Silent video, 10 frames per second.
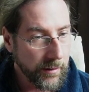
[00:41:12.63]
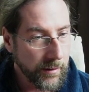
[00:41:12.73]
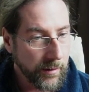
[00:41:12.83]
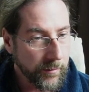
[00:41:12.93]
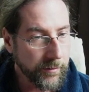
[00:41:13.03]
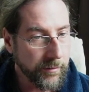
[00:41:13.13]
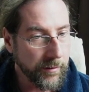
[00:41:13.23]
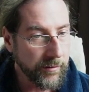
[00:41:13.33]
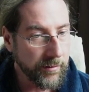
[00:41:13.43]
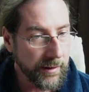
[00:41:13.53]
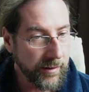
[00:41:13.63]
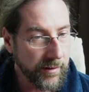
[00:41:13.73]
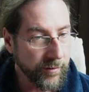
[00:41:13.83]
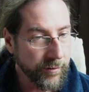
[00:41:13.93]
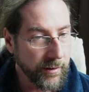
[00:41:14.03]
Rolls-Royce released
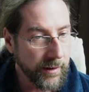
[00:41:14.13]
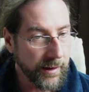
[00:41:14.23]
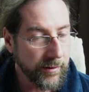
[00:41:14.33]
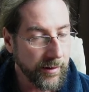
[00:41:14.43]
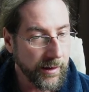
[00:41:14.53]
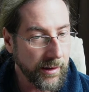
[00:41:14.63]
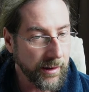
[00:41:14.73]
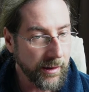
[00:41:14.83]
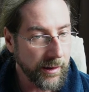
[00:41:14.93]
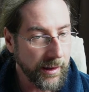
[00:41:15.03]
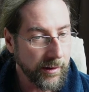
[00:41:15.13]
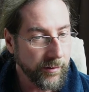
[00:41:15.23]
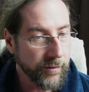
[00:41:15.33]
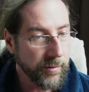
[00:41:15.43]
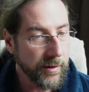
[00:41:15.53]
their full electric uh, end
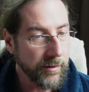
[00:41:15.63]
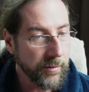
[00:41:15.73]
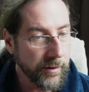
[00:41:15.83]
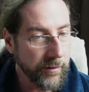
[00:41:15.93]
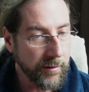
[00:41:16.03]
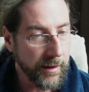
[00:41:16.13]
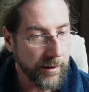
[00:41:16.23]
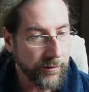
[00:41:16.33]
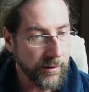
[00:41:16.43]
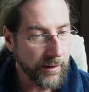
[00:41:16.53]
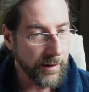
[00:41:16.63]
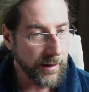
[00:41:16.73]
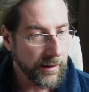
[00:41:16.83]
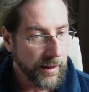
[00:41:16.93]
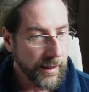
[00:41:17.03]
of 2023. I've seen
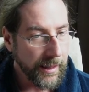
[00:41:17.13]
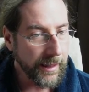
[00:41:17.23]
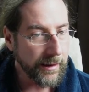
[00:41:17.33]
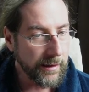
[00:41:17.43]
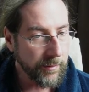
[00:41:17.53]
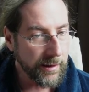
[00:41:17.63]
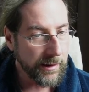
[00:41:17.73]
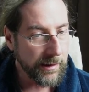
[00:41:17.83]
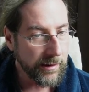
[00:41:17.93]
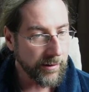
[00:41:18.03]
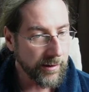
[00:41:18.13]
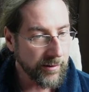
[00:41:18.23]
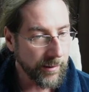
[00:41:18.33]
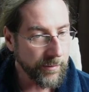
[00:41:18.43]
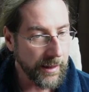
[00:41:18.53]
that. I got the email and clicked to
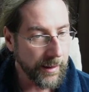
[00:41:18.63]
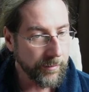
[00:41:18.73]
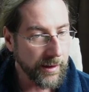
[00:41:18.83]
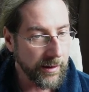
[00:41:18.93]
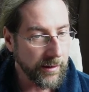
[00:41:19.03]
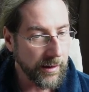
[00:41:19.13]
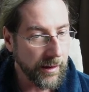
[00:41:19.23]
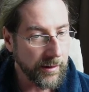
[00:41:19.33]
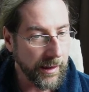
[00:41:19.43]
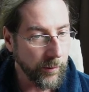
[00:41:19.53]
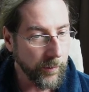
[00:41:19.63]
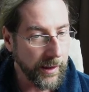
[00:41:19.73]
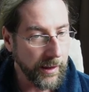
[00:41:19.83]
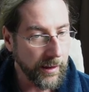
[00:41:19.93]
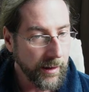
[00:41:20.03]
accept the update. Now, now
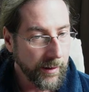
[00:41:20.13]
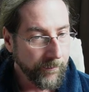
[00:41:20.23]
waiting.